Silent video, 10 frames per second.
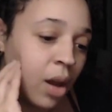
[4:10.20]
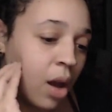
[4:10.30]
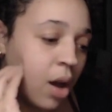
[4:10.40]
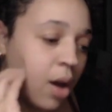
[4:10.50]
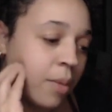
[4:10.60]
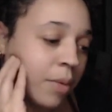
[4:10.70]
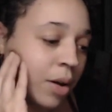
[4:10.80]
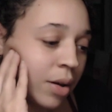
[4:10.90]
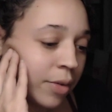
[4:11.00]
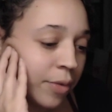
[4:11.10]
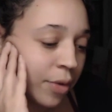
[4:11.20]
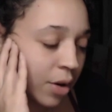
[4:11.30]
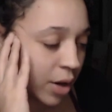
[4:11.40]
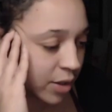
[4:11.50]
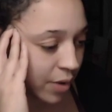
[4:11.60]
Um, for
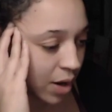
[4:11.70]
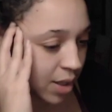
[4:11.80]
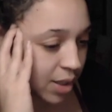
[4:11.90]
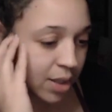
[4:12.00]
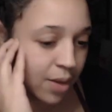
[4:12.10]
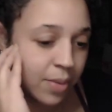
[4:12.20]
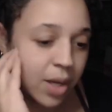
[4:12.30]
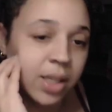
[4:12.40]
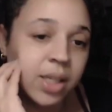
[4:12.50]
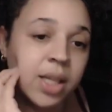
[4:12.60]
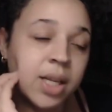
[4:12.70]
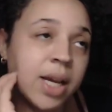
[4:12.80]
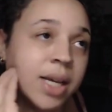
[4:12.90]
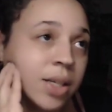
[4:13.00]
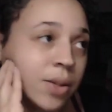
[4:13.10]
as far as the months and the
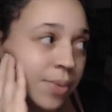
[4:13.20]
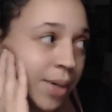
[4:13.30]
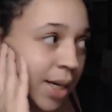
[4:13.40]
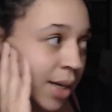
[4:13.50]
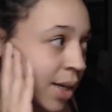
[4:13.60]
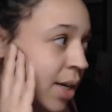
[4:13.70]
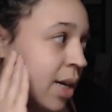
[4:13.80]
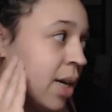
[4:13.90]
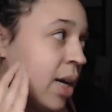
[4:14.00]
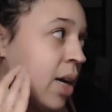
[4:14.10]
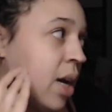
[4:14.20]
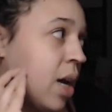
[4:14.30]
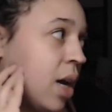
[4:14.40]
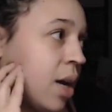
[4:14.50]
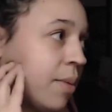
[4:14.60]
days of the week,
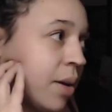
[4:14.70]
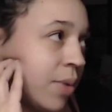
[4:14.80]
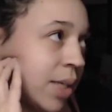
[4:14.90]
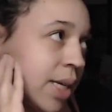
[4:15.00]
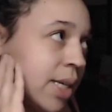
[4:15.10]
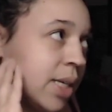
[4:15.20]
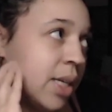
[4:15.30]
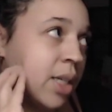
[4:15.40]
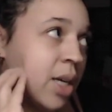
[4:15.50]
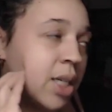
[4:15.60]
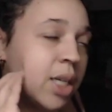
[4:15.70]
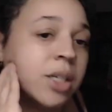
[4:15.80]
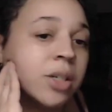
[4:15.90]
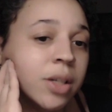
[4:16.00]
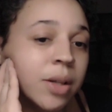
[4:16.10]
um, it was easy to start
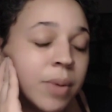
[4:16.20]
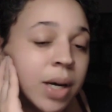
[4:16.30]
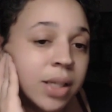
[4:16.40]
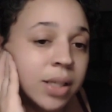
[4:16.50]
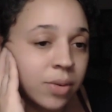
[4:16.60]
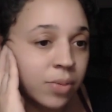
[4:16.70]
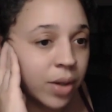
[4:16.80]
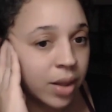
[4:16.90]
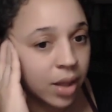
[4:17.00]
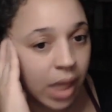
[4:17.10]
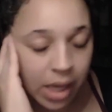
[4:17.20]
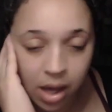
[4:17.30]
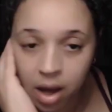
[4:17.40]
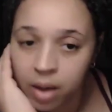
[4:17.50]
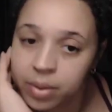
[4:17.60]
teaching in the months with
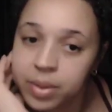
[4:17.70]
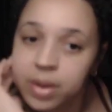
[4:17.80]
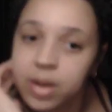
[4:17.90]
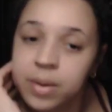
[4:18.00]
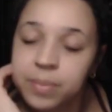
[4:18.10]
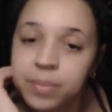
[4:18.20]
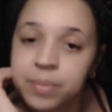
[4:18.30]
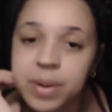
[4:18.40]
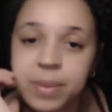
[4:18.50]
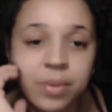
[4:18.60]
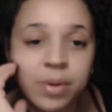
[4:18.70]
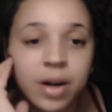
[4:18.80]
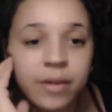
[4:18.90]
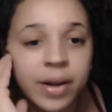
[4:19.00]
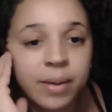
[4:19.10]
the people in
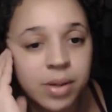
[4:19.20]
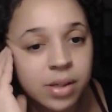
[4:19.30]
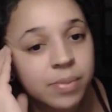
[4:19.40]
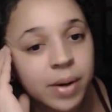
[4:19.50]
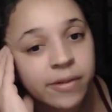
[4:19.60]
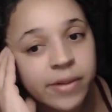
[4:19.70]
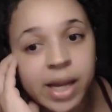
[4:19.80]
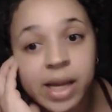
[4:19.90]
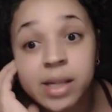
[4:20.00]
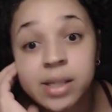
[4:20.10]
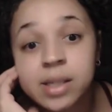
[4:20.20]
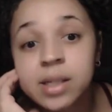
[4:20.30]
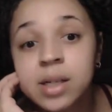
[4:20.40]
our family's birthdays.